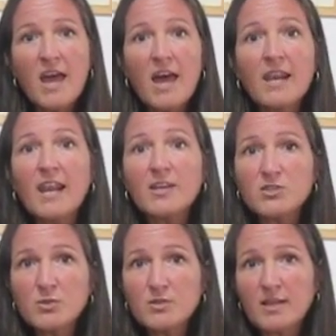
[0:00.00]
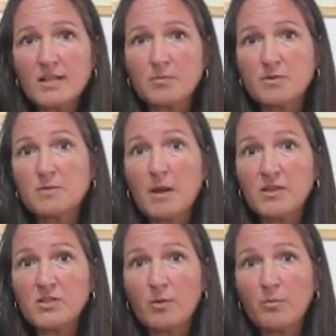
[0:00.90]
Unless you set up a
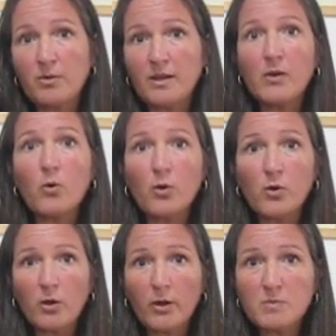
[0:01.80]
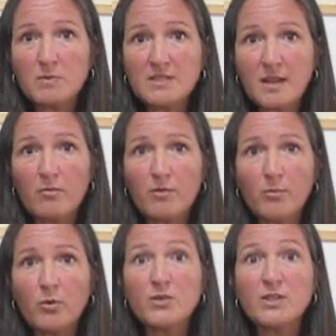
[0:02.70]
Spanish company or you're going to be
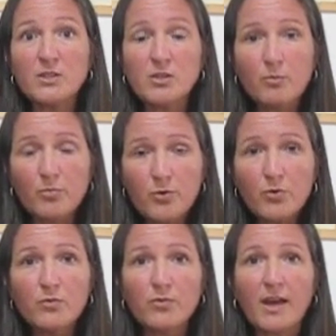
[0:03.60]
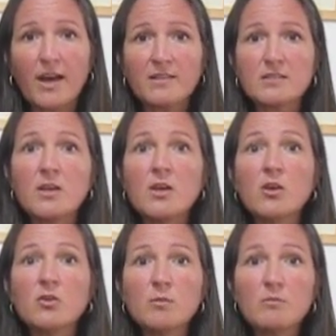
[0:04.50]
self-employed and you can prove that,
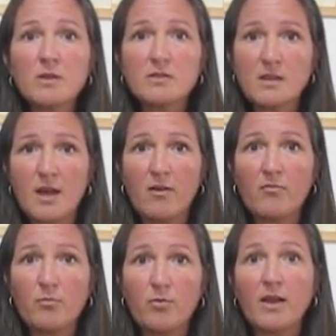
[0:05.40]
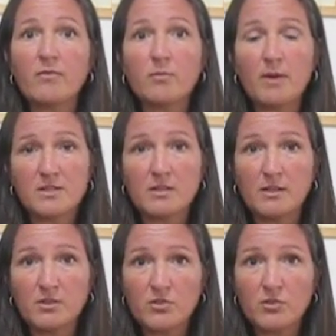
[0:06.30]
you must have private medical
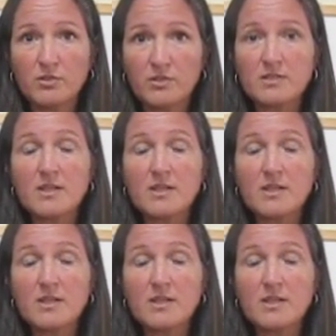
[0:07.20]
insurance.